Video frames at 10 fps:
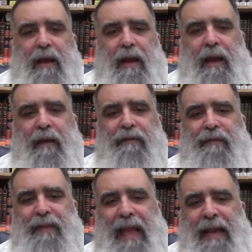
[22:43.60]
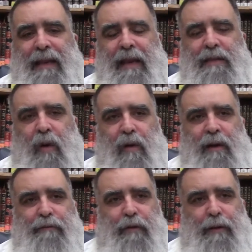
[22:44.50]
if that is
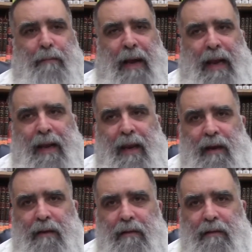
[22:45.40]
only for the body,